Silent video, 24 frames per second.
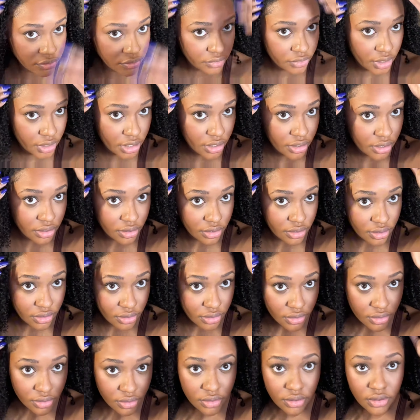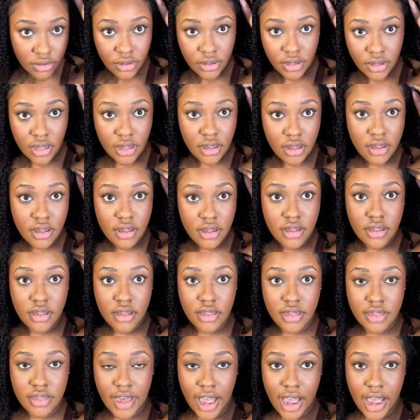And
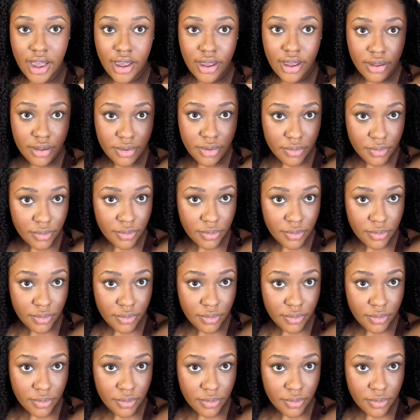that